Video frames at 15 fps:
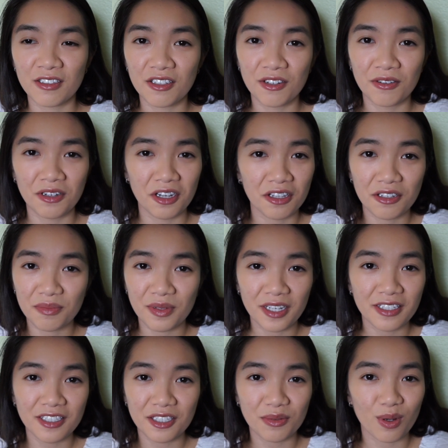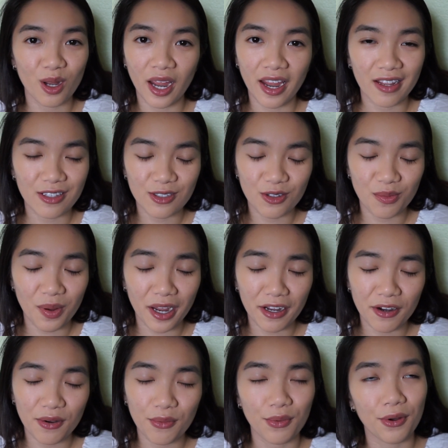to go to other places were canceled by
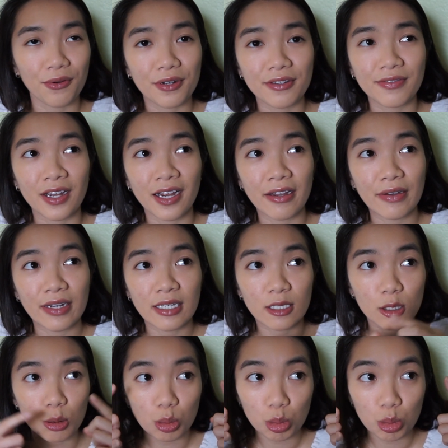coronavirus.